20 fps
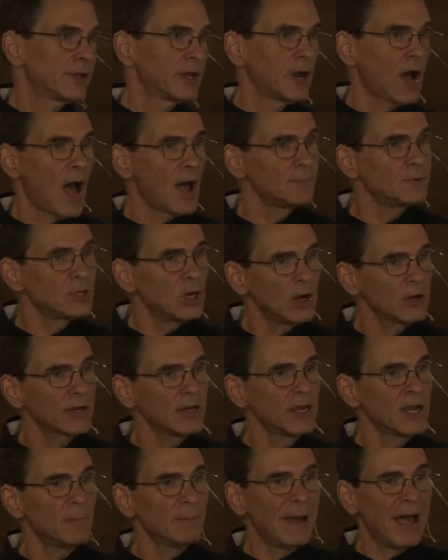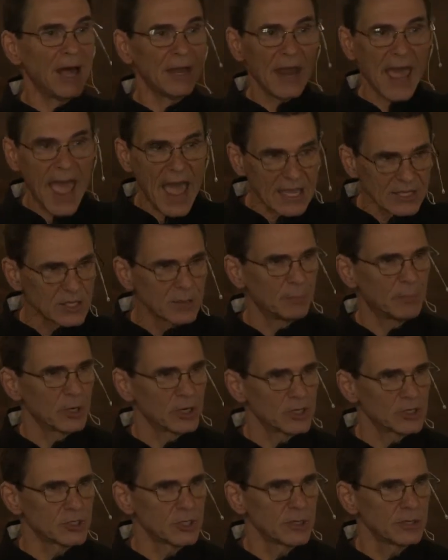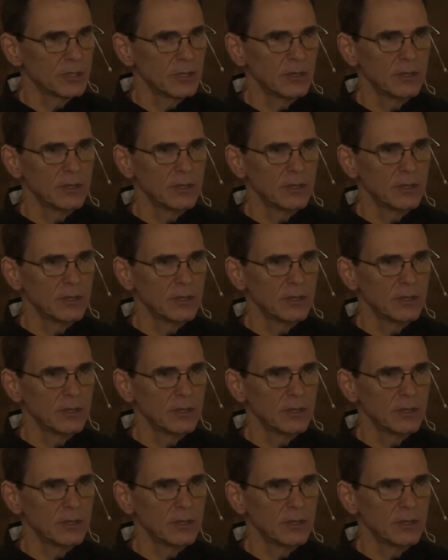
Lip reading: I'm talking about as a person.